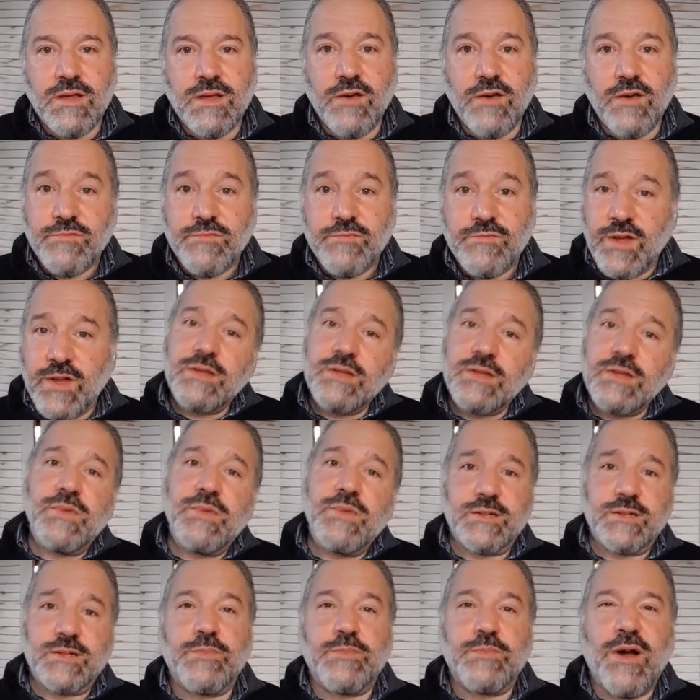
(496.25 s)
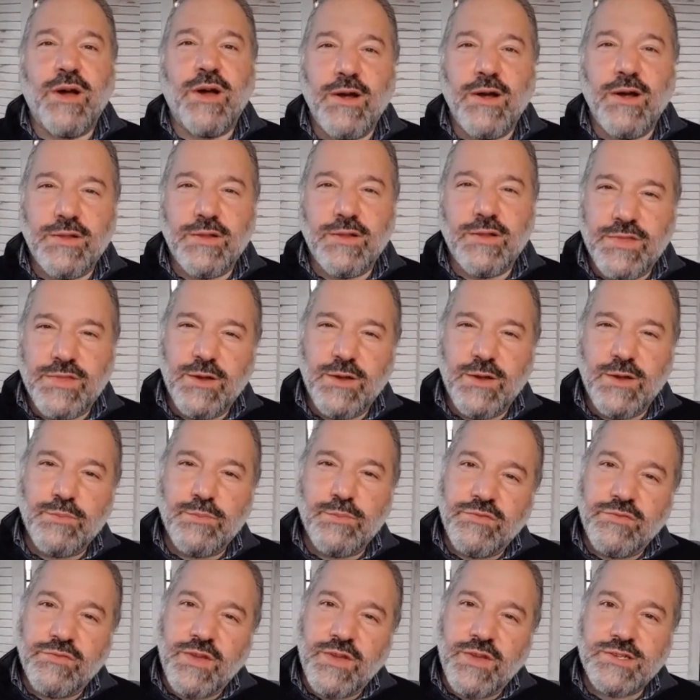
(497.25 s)
a fundamental part of their
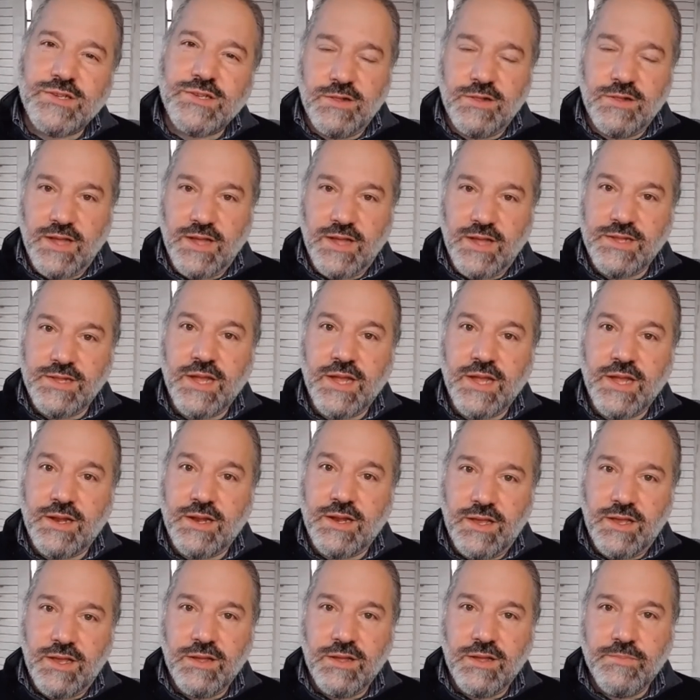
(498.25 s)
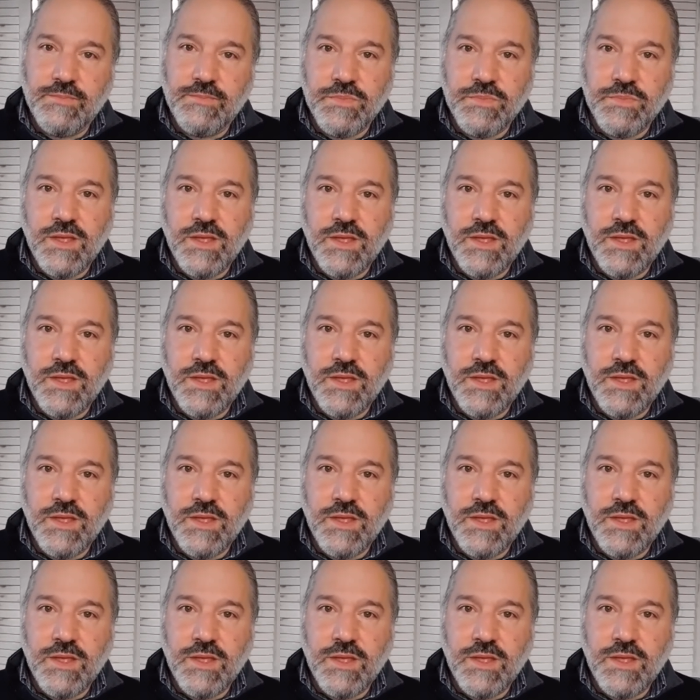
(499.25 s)
professional identity.